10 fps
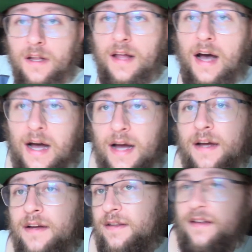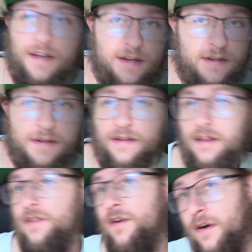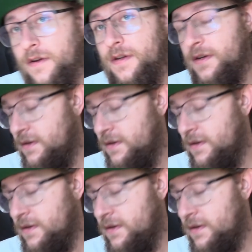the eye, in the ear, in the throat,